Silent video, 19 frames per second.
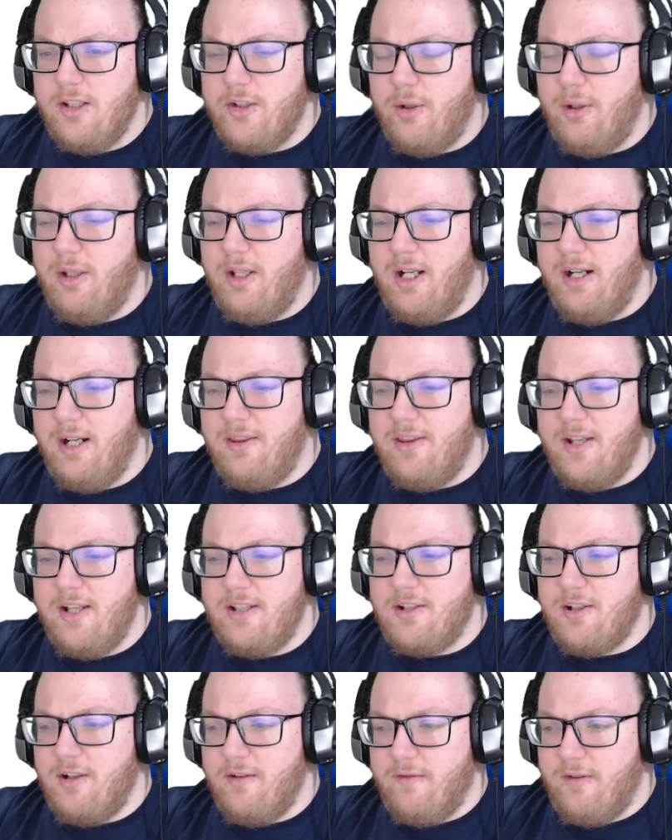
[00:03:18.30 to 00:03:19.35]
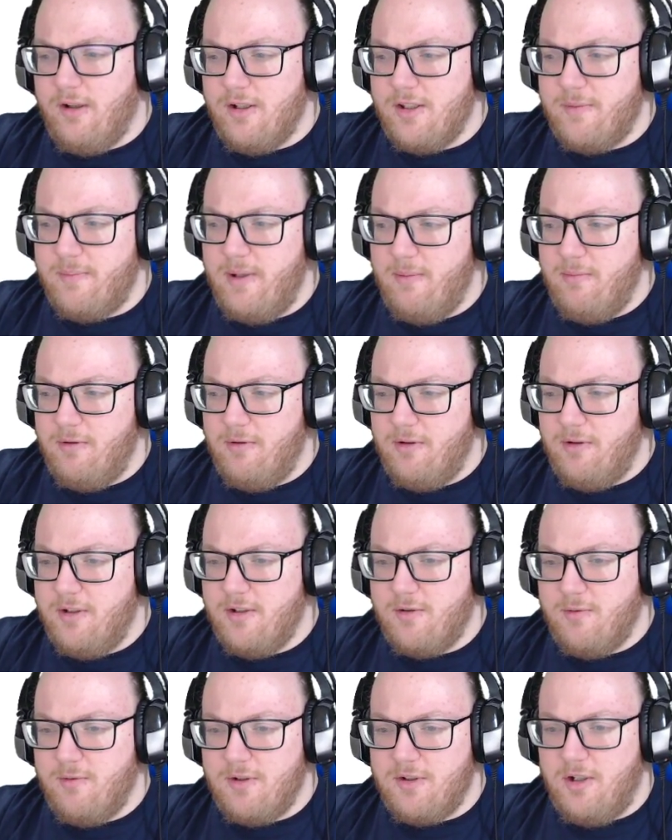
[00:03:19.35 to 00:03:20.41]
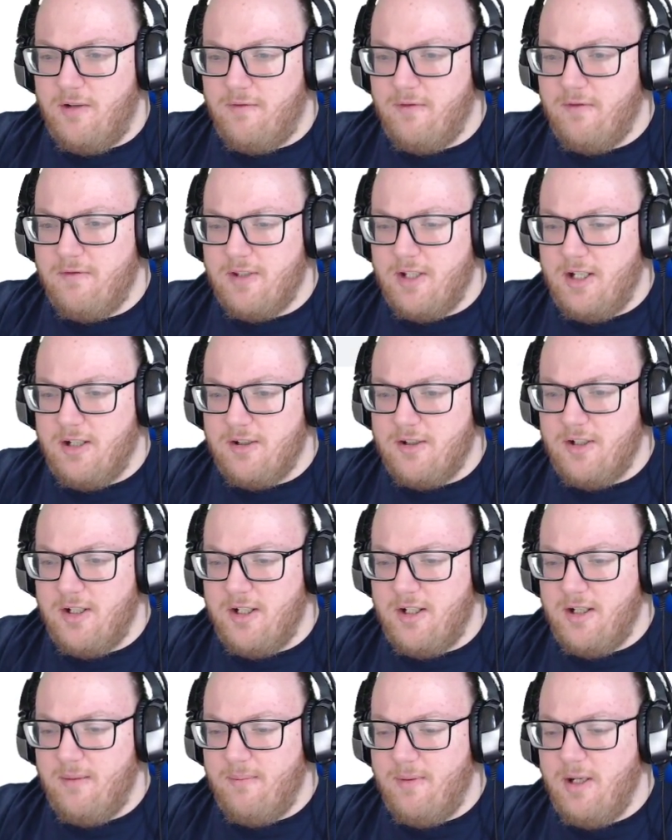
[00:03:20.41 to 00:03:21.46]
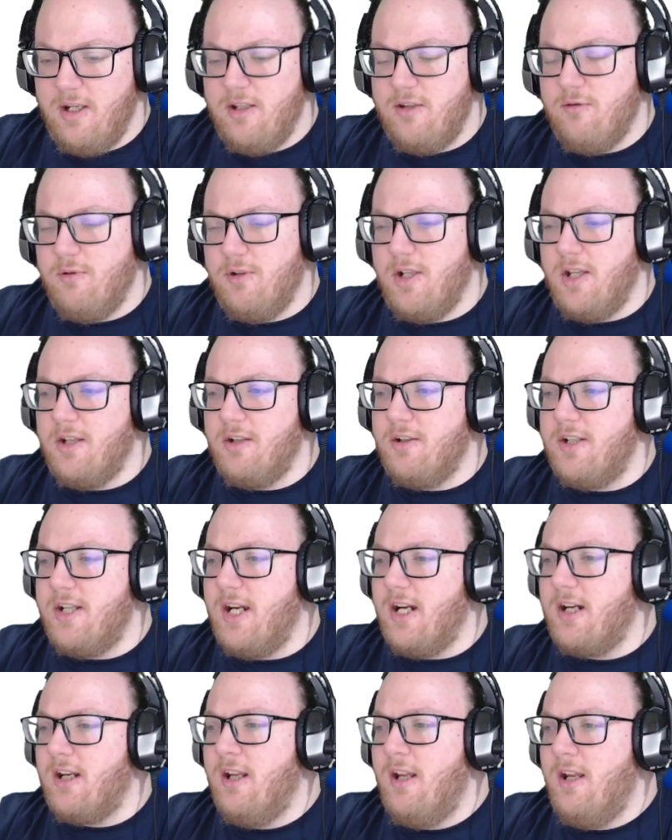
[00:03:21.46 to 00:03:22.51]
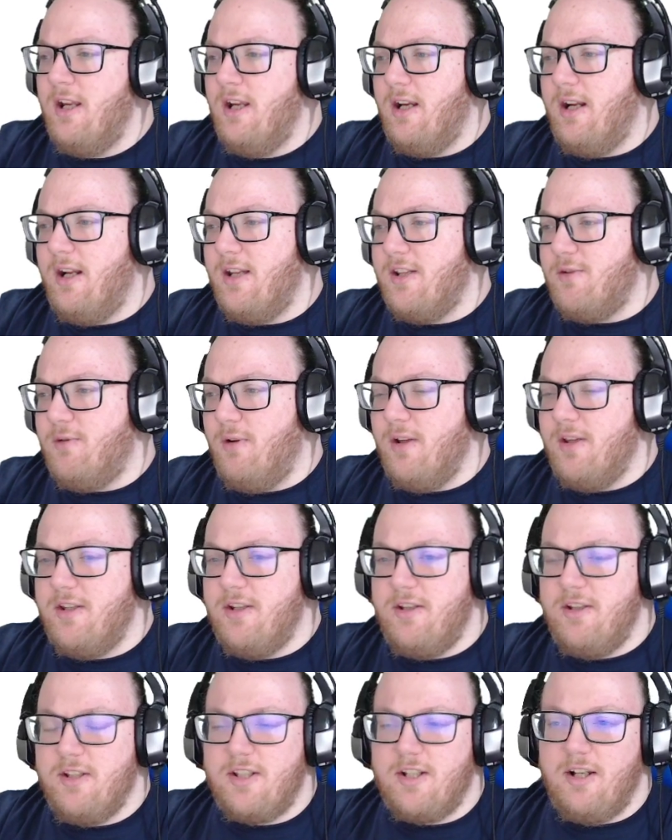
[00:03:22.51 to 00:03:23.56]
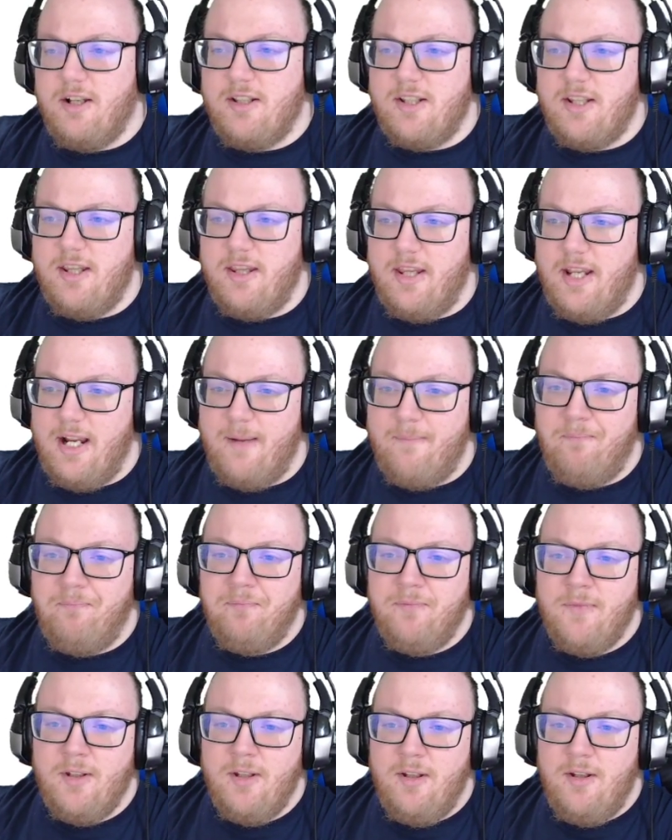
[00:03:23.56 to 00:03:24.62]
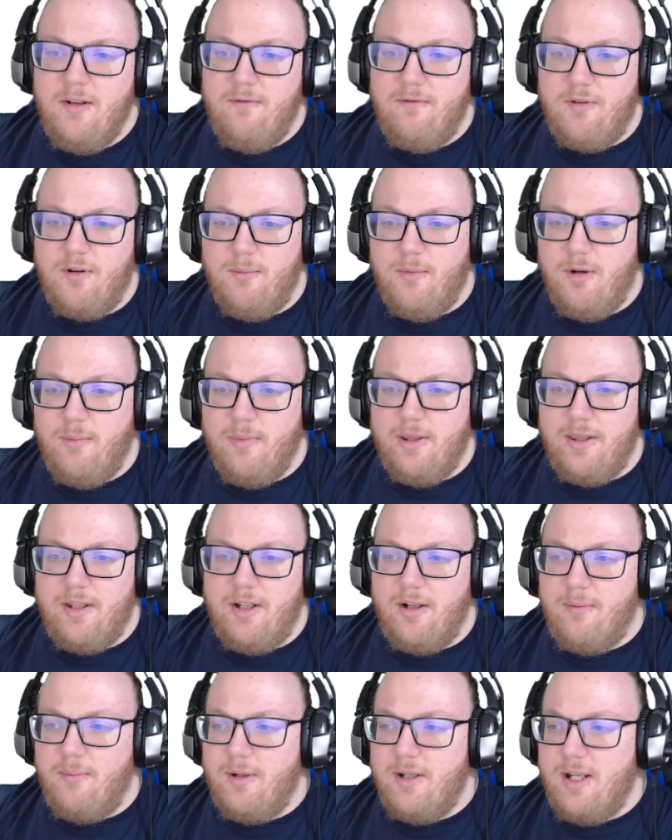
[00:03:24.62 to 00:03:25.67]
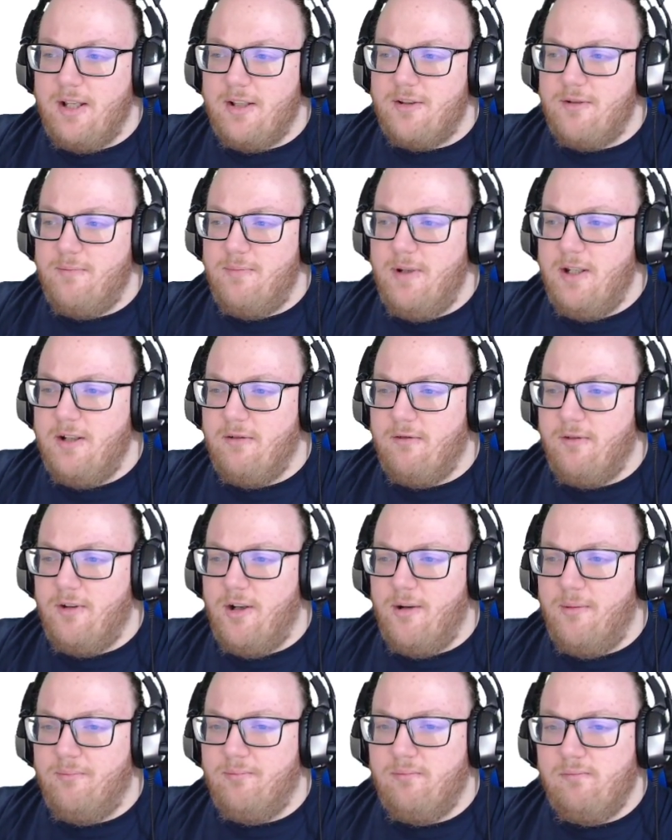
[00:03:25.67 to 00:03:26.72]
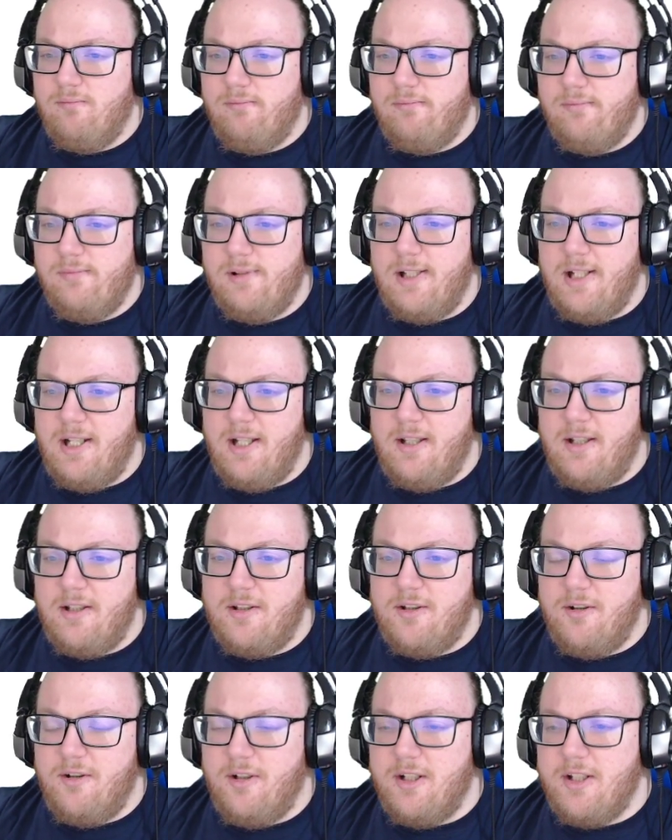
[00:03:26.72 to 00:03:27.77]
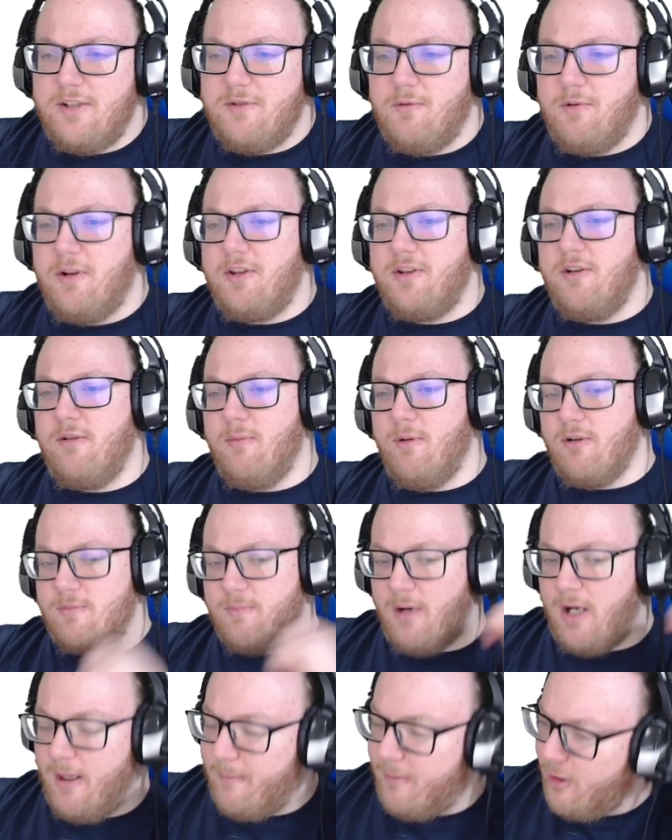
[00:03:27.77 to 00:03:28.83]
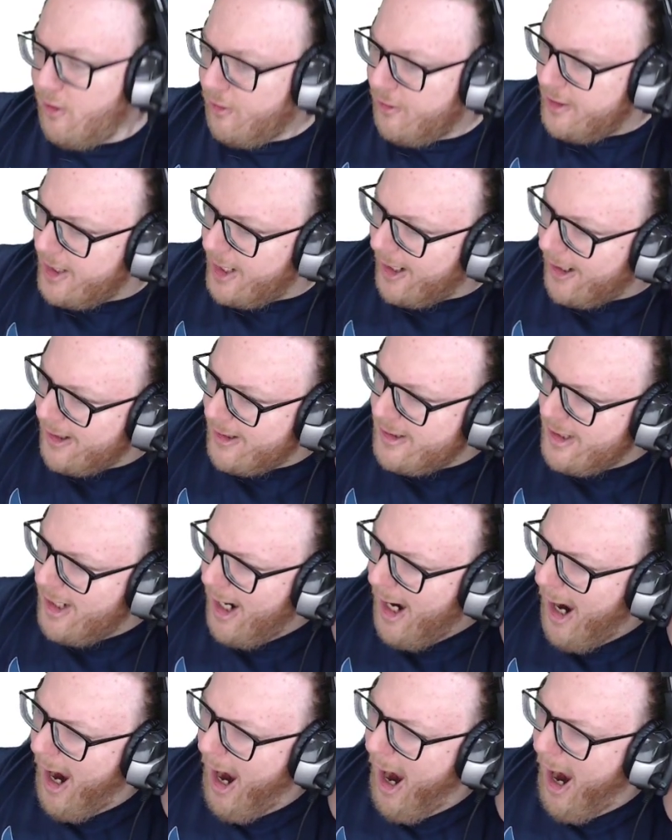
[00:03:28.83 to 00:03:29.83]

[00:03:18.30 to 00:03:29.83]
So a lot of things could have caused people to switch off of Zacian A D P to another deck. I just wanted to discuss that for a moment there. But yeah, so Pikarom and Eternatus were the two most popular decks.